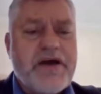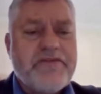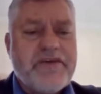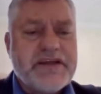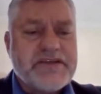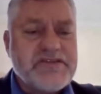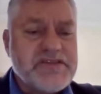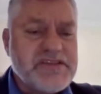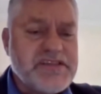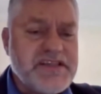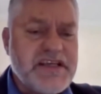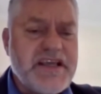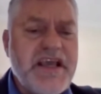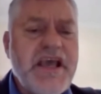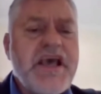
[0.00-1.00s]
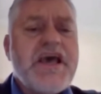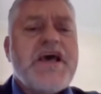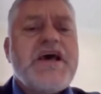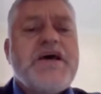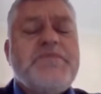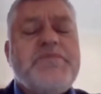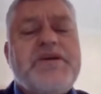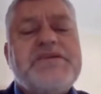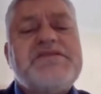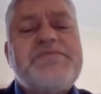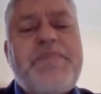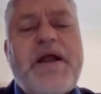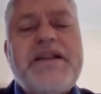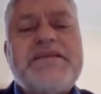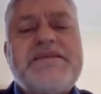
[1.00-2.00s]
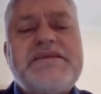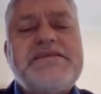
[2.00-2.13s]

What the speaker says: the interruption of supply of electricity.